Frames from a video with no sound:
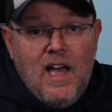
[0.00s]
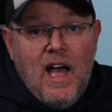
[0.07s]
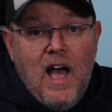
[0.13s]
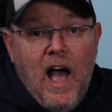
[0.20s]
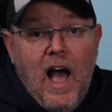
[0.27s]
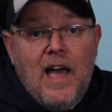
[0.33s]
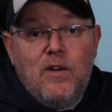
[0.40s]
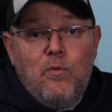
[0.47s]

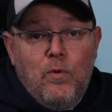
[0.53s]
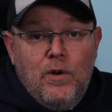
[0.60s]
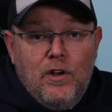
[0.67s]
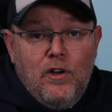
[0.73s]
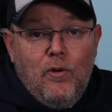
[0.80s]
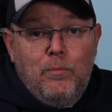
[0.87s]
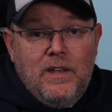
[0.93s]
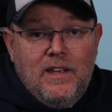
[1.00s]
I will
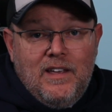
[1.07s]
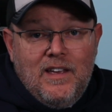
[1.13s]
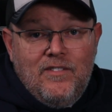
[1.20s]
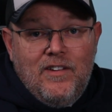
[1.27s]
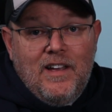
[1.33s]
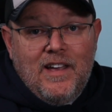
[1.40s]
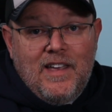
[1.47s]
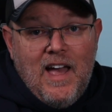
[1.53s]
be giving
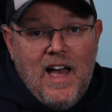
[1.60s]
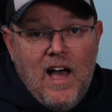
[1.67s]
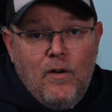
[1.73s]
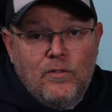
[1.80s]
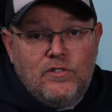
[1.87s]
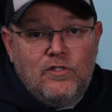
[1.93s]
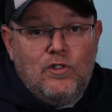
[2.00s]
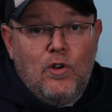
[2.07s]

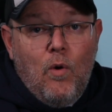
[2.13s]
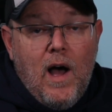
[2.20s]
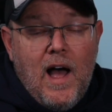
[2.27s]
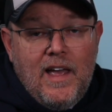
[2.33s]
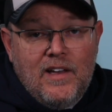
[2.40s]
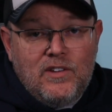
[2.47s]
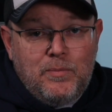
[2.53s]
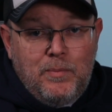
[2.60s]
accounts,
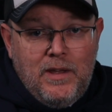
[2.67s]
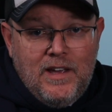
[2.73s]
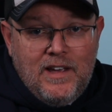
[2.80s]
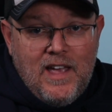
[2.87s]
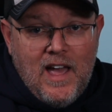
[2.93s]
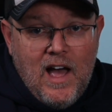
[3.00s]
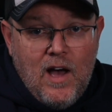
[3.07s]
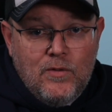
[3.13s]
UISP
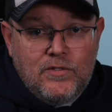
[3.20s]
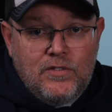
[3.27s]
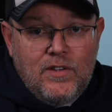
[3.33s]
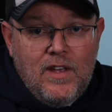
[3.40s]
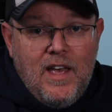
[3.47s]
accounts,